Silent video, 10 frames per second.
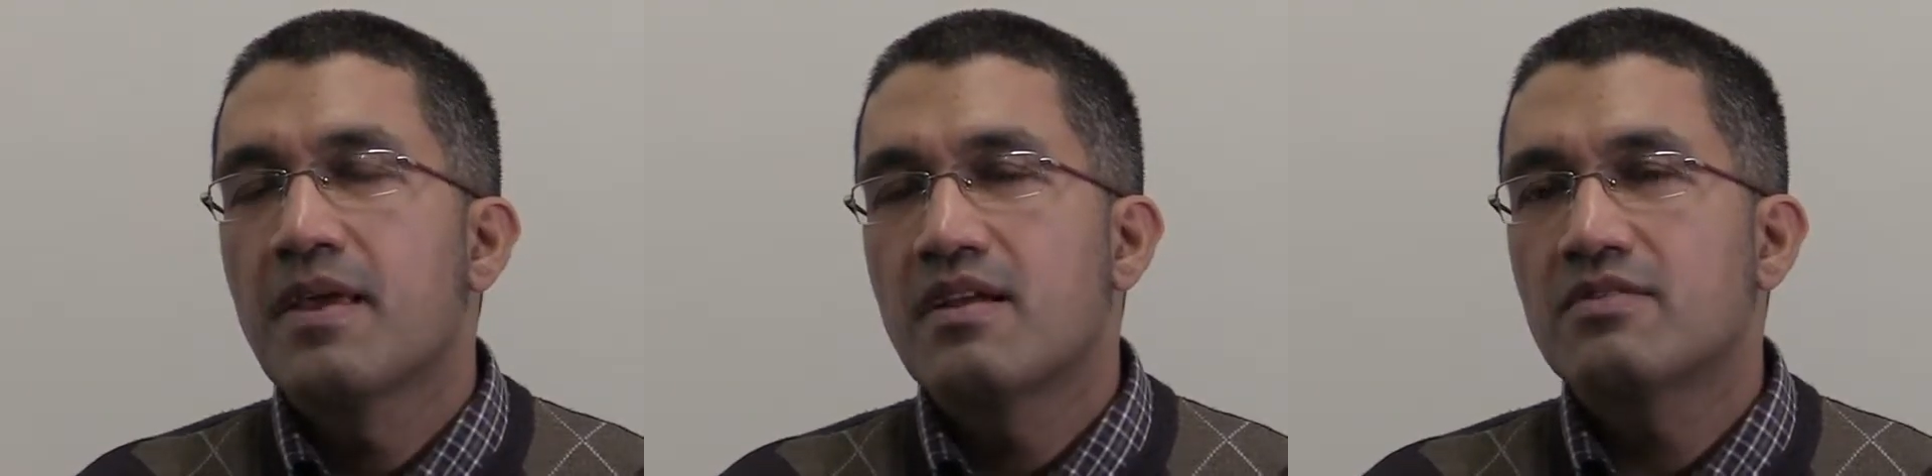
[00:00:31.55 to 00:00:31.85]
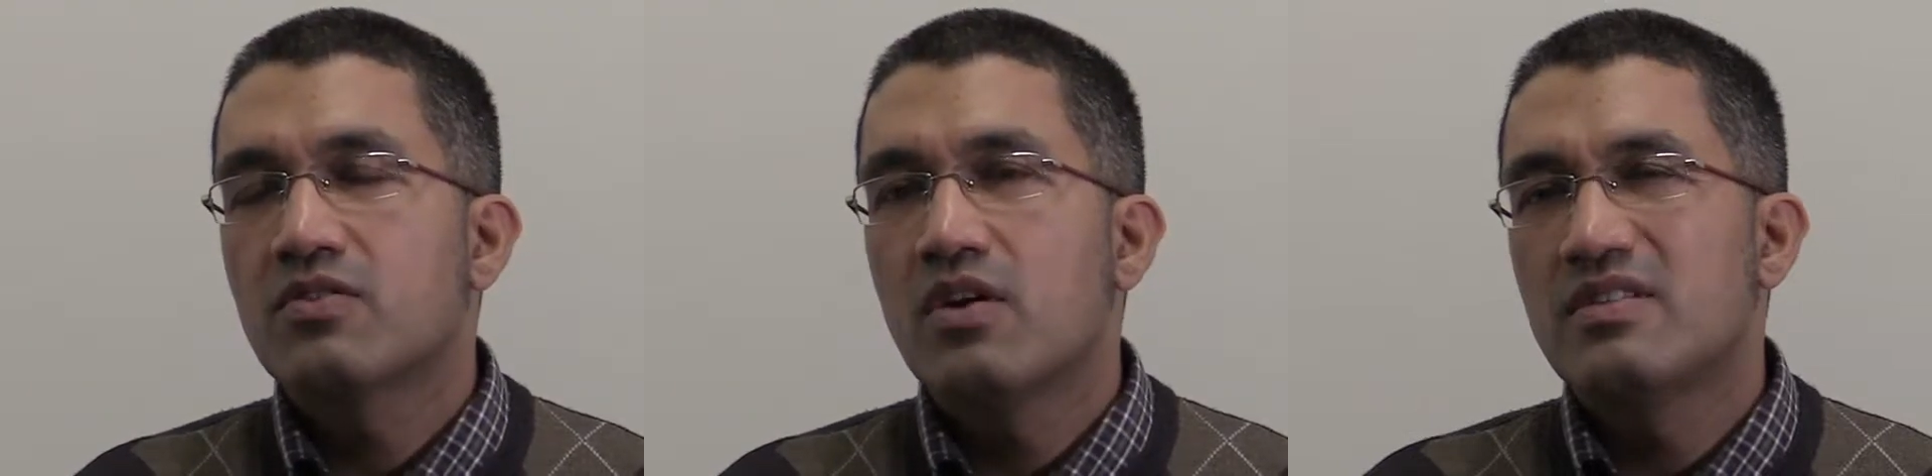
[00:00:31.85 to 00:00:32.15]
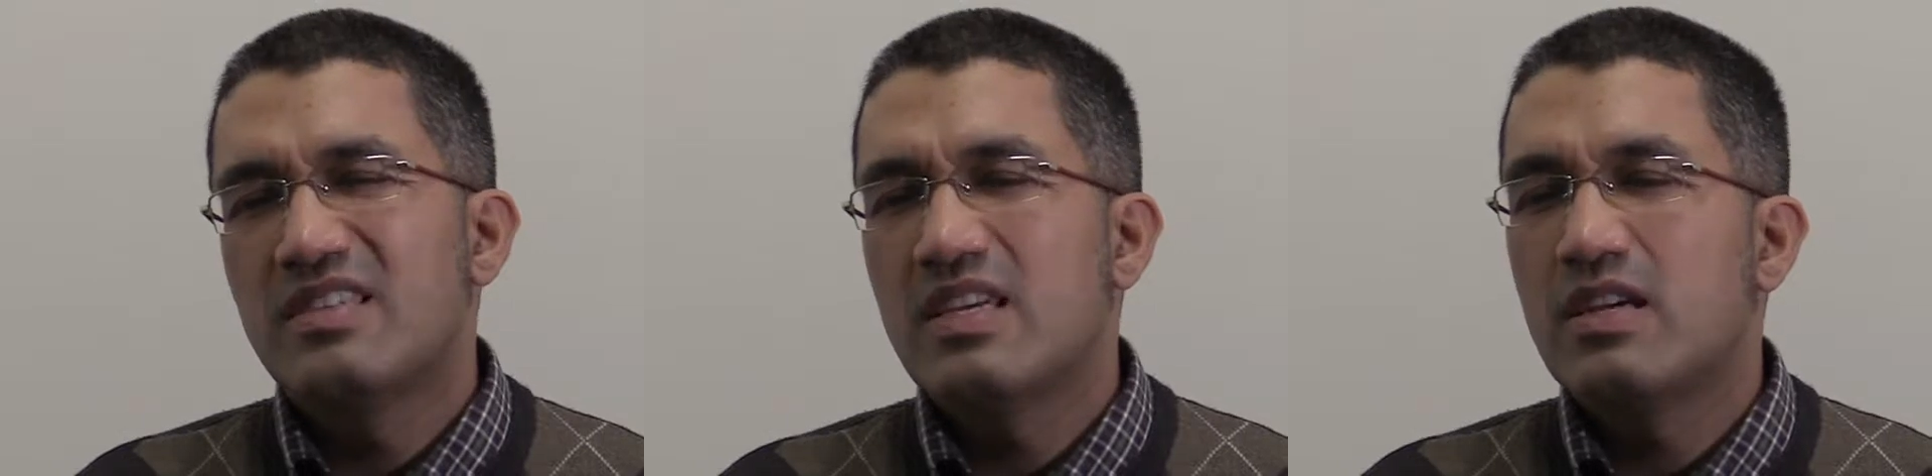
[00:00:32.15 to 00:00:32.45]
and it's
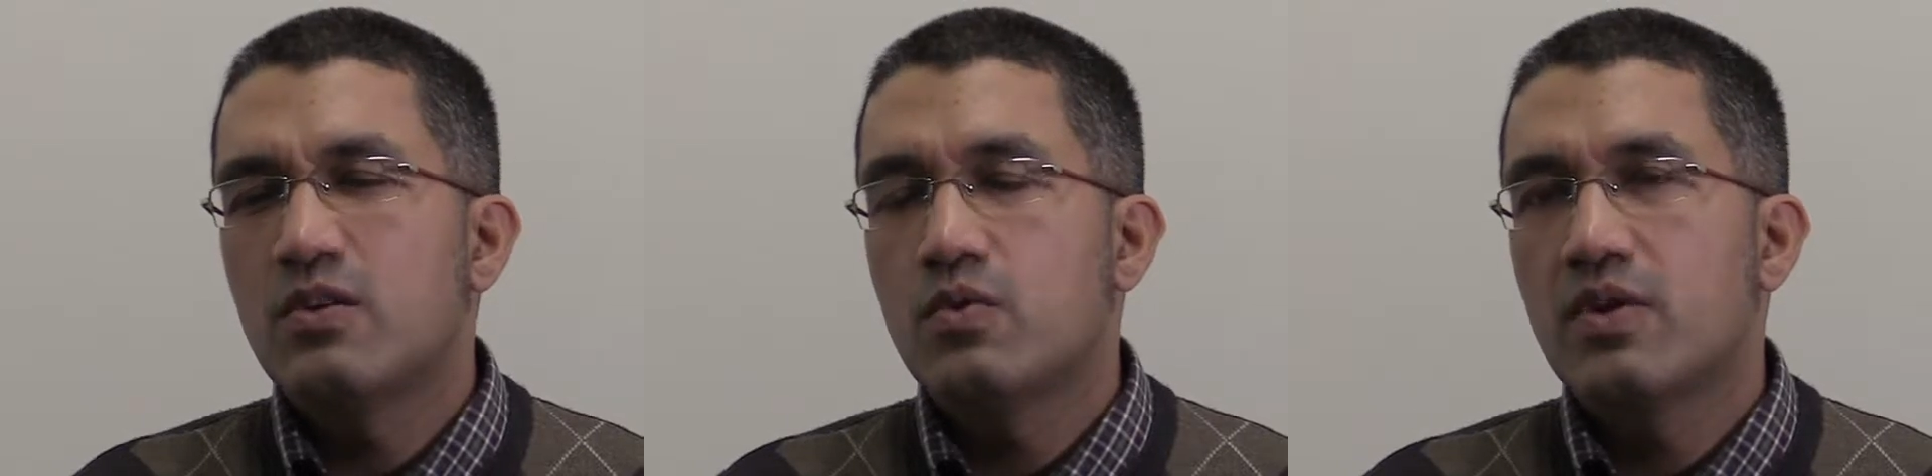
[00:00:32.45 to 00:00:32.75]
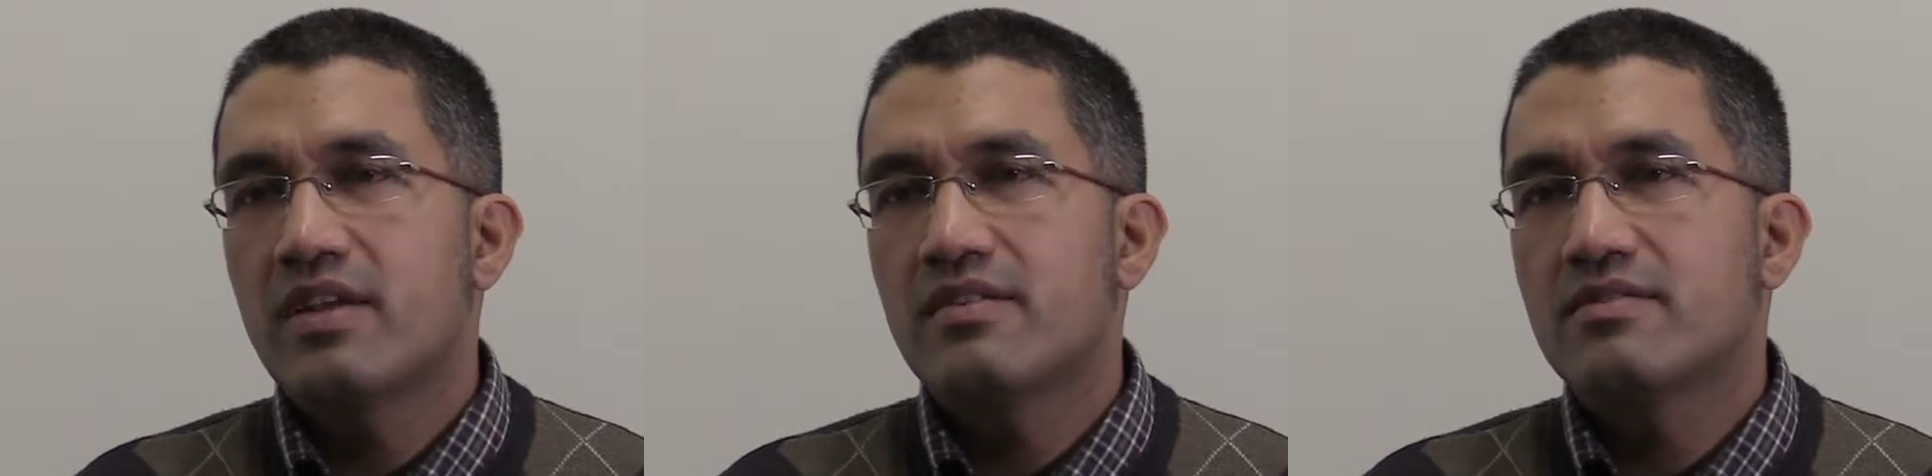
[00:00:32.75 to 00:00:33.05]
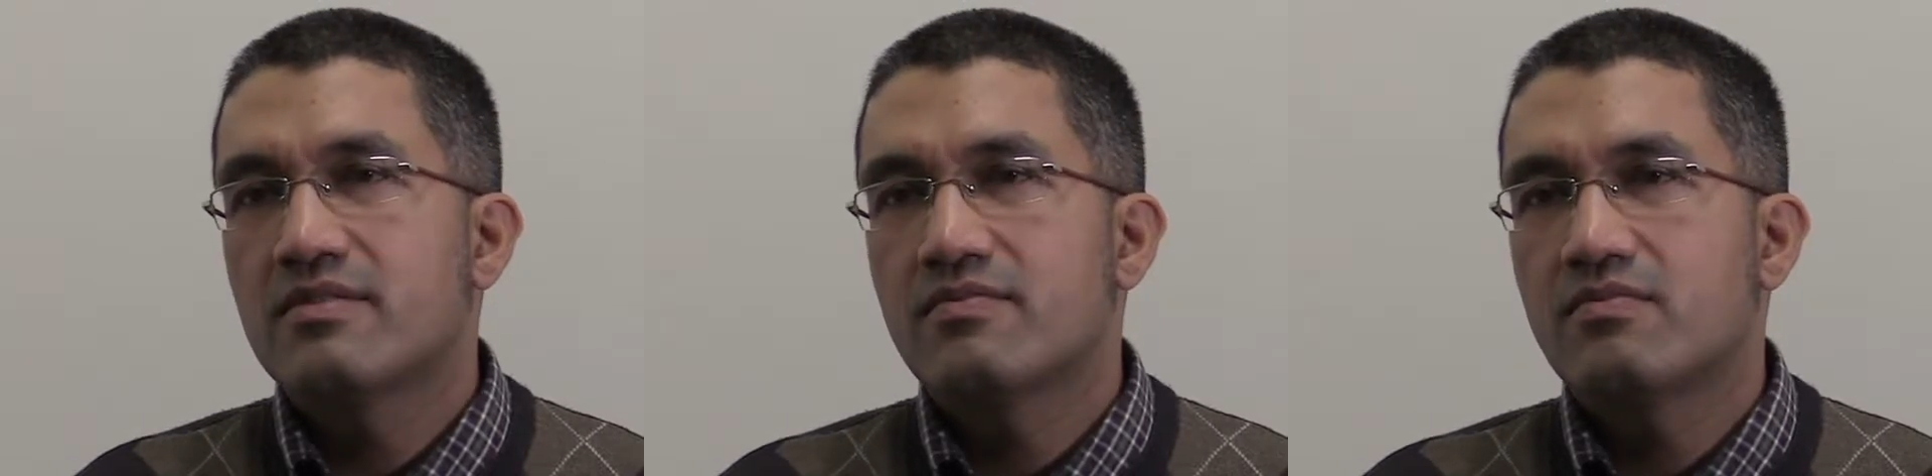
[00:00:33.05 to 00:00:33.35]
called tinido, and
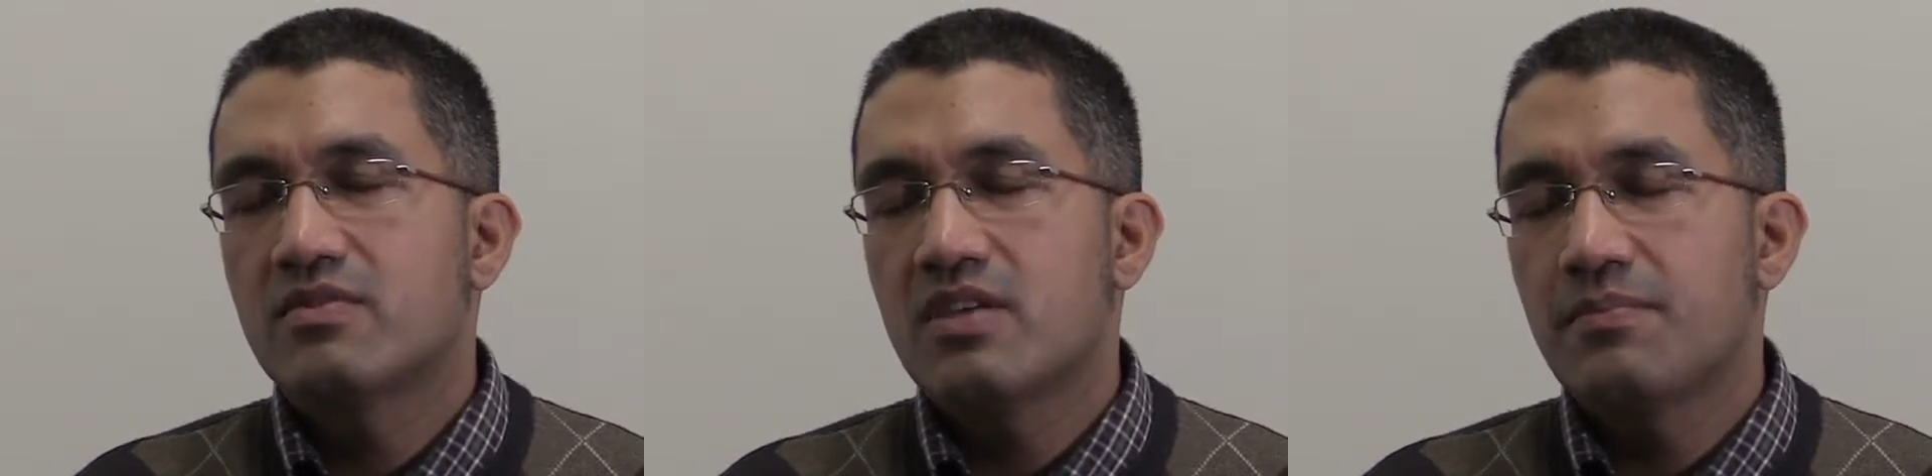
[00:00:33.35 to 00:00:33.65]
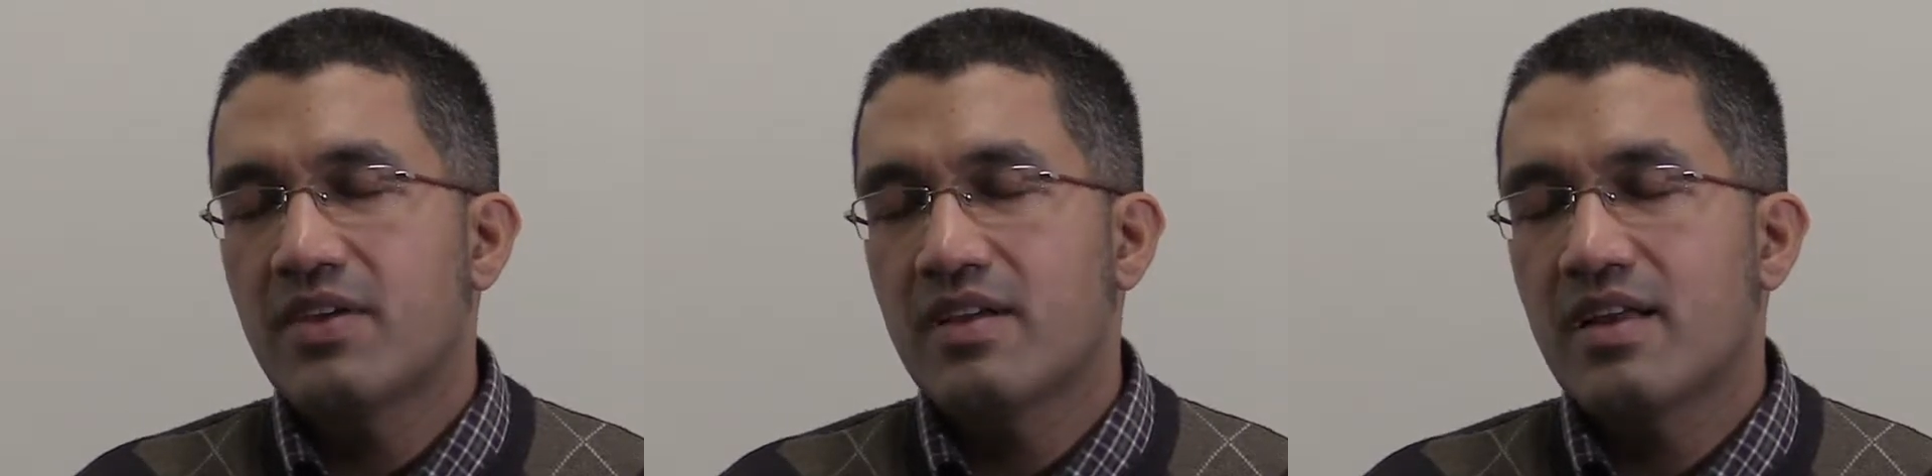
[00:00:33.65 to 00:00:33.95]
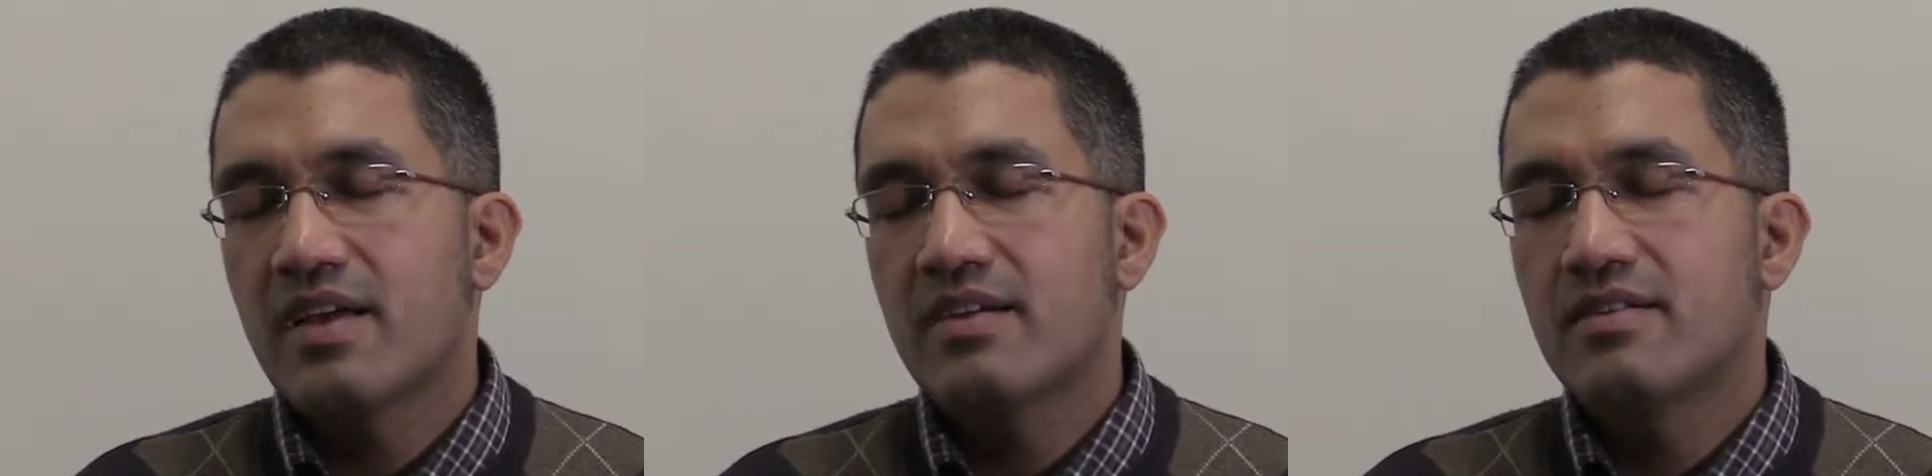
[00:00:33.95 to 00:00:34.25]
it's something
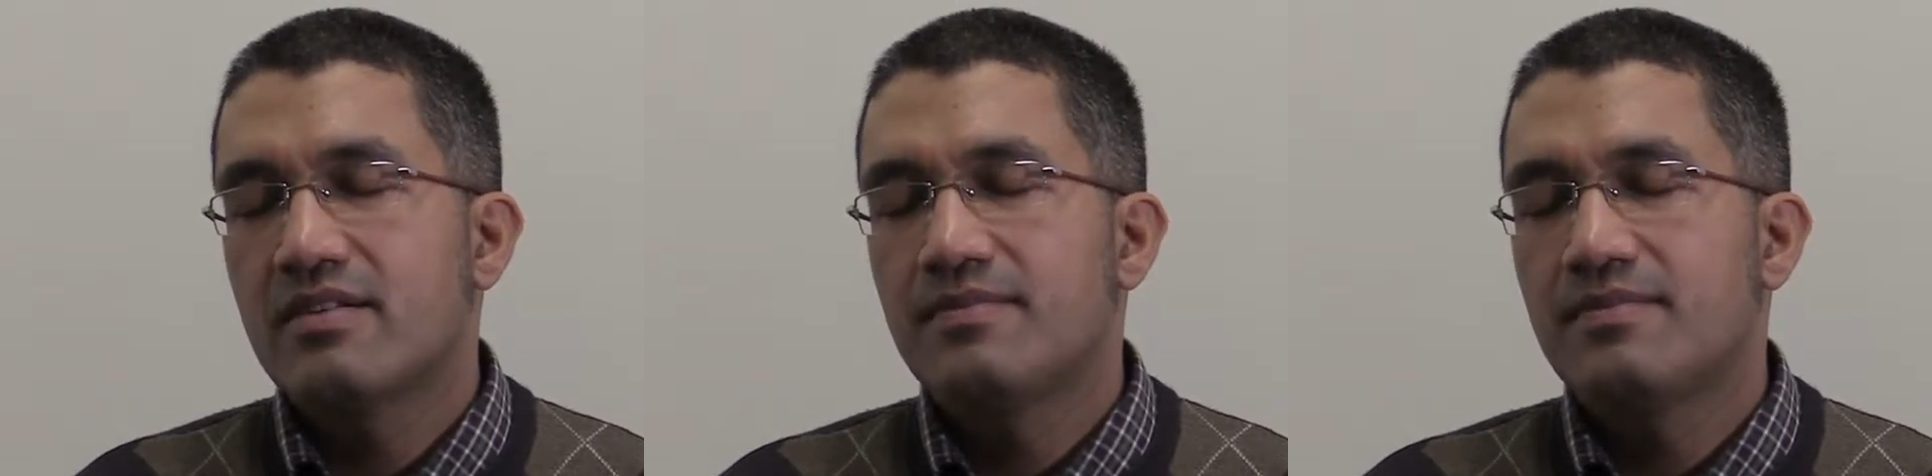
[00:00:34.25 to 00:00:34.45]
like a